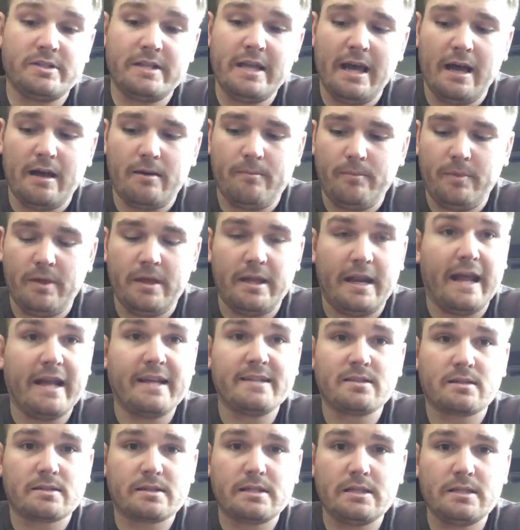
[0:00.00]
Yeah, an egg
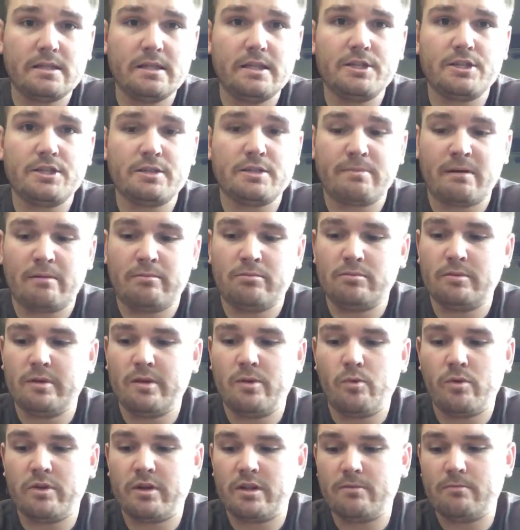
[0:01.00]
sucking leech is probably
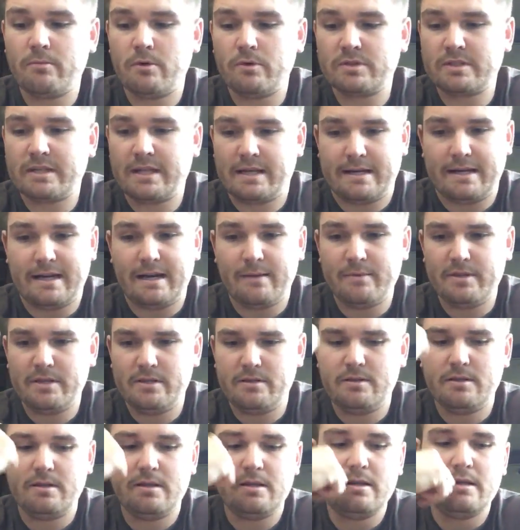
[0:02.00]
one of the most
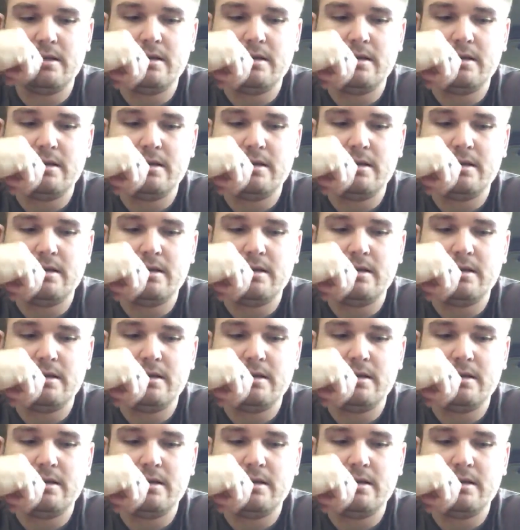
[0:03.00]
common,